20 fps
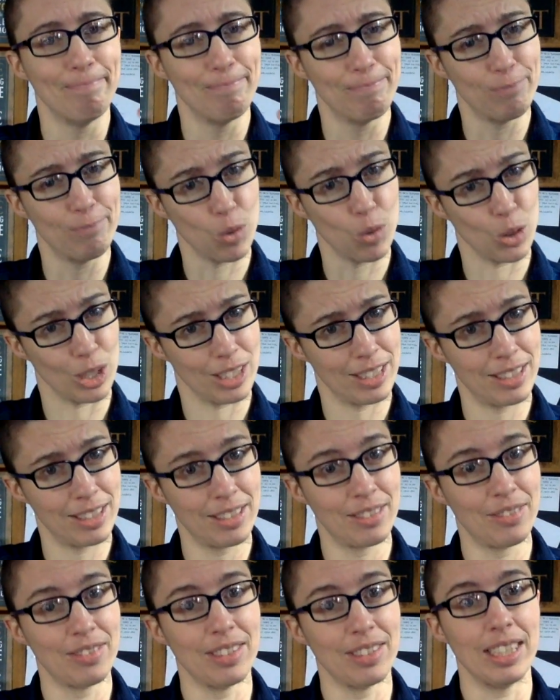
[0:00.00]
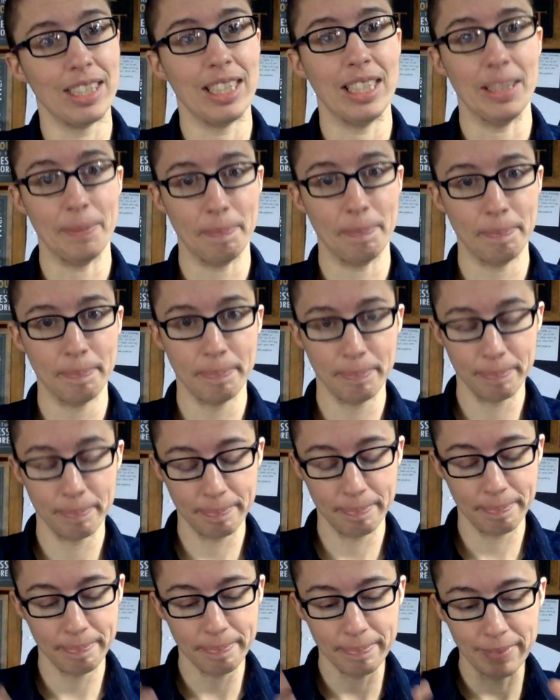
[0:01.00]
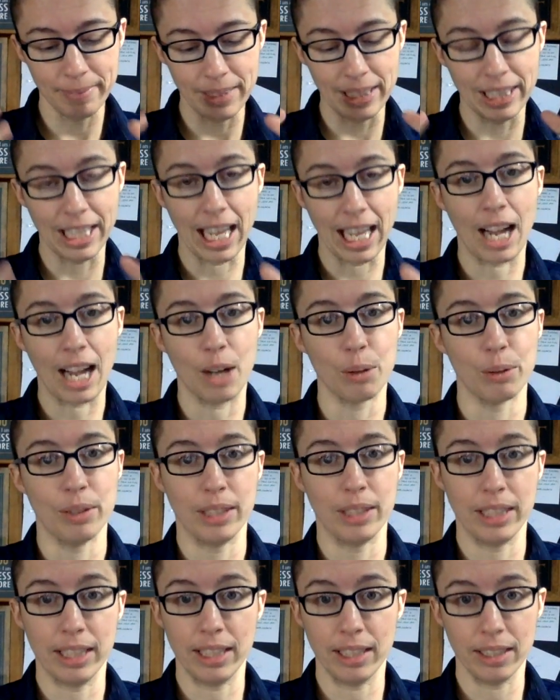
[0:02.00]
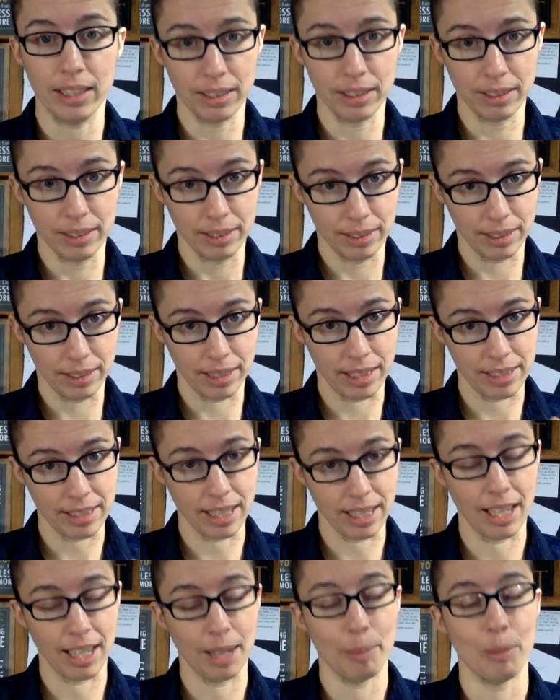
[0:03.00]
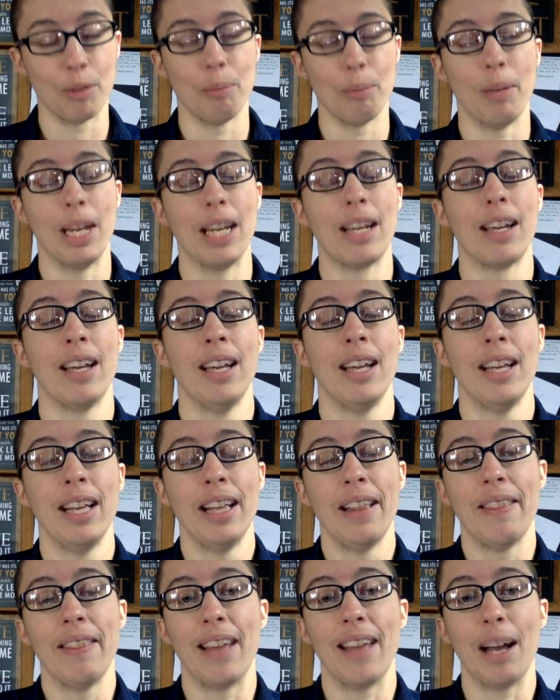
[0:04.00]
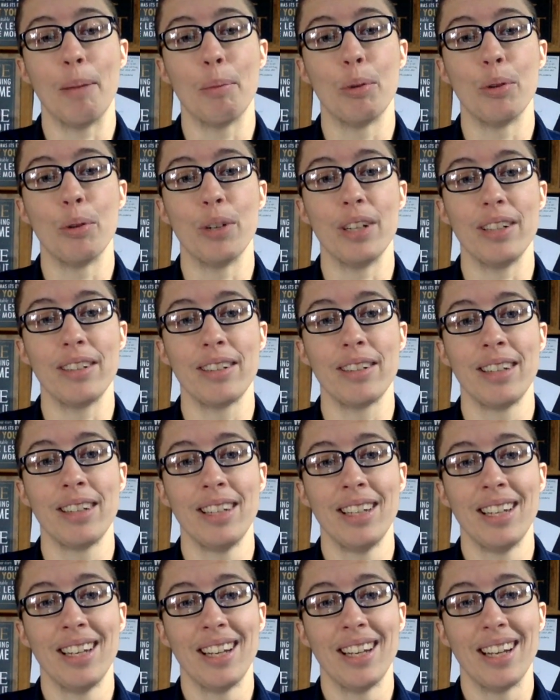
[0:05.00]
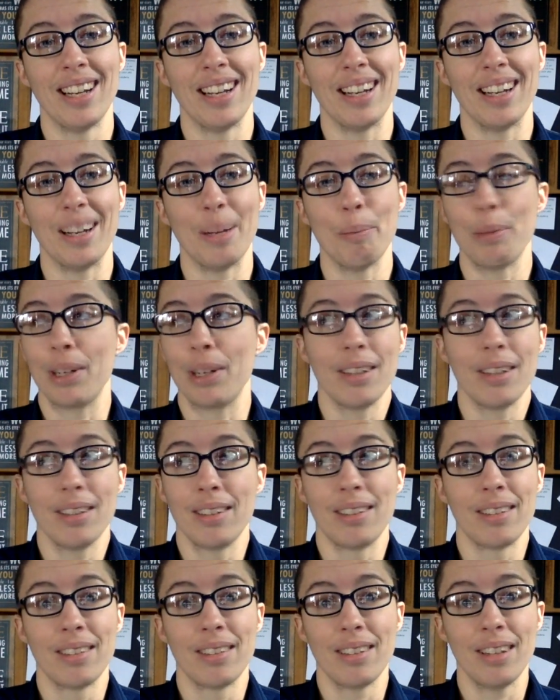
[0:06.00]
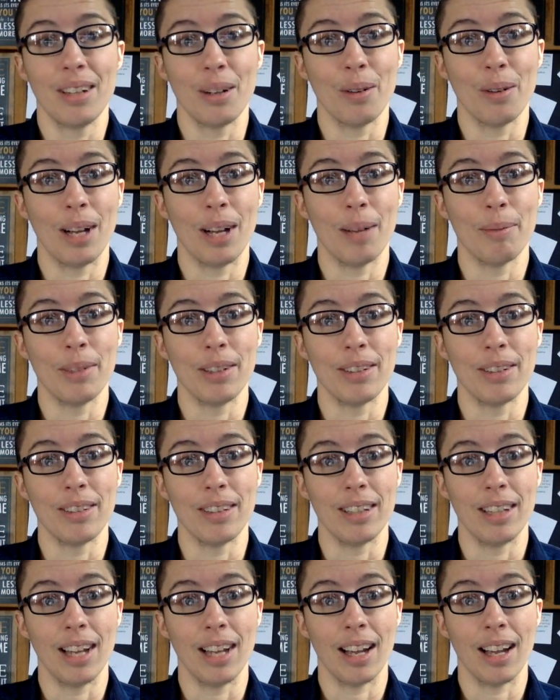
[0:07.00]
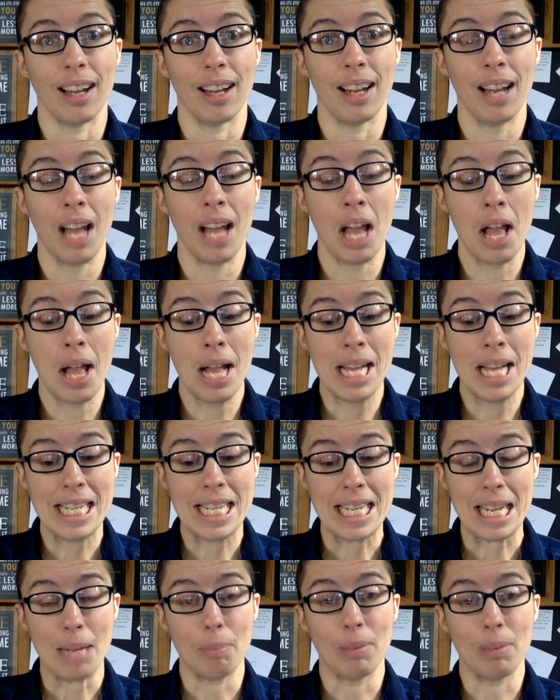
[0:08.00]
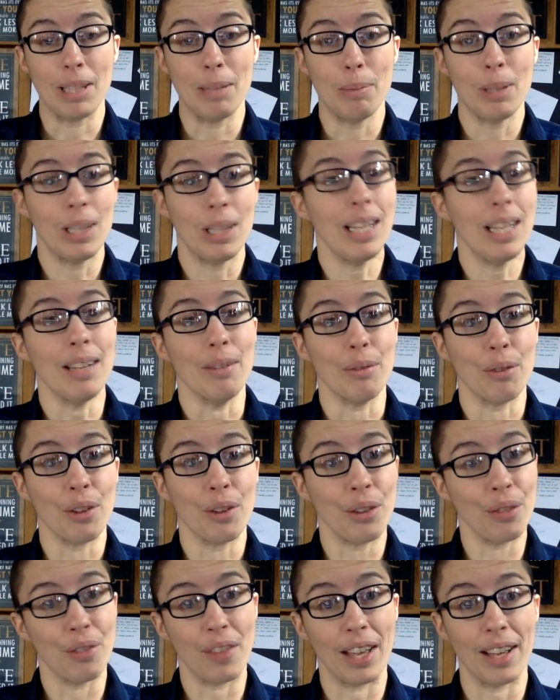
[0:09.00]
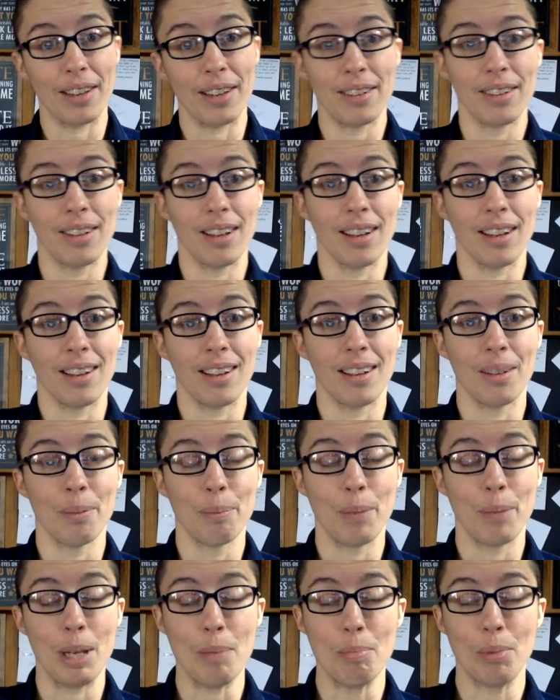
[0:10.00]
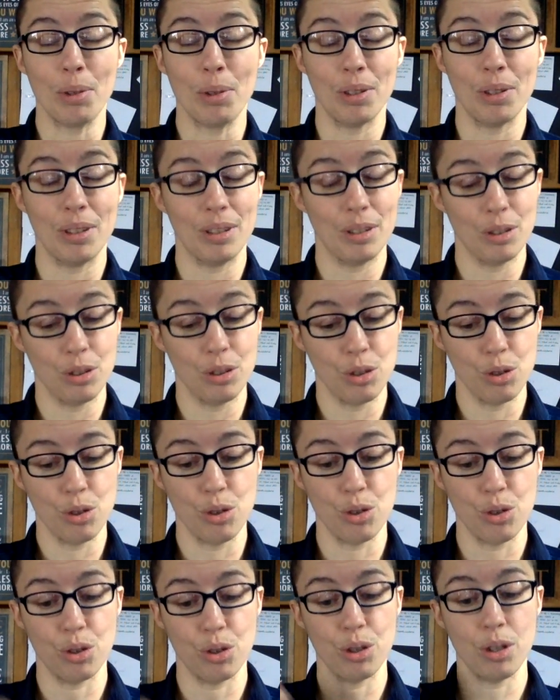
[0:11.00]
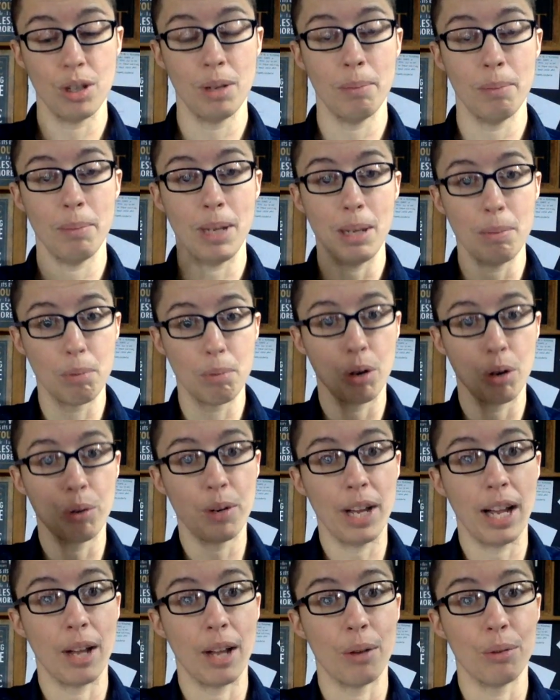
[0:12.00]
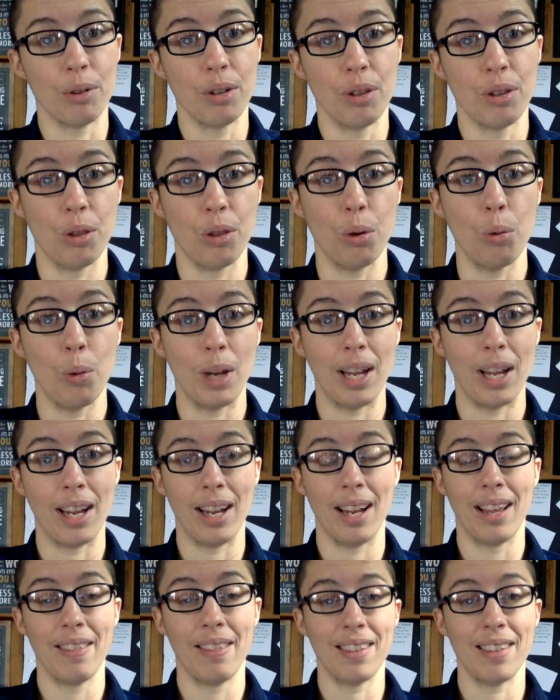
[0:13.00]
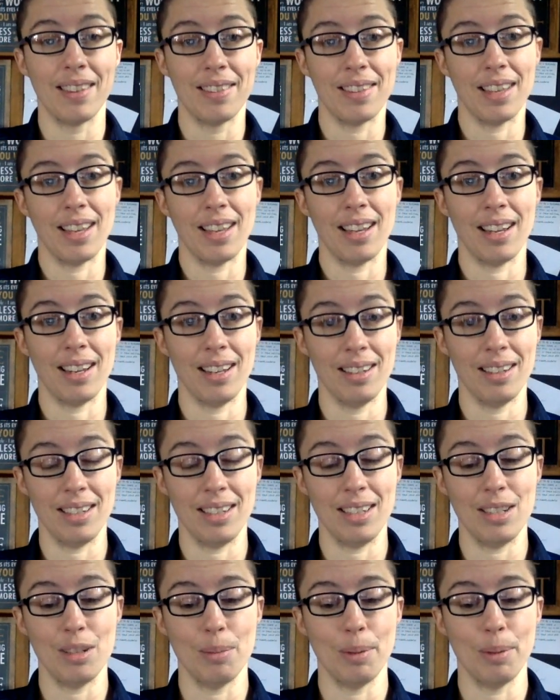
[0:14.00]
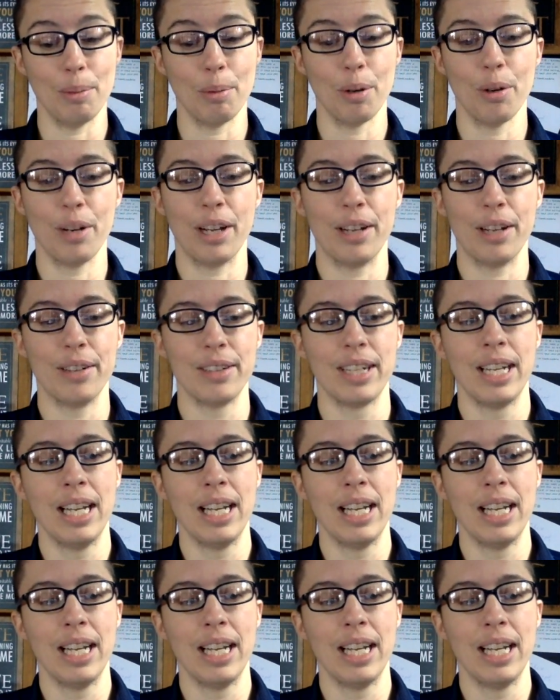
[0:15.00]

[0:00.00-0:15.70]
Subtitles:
forcefully, loudly at times make that point because, obviously I deeply believe that people should be pronounced the way that they need to be pronounced.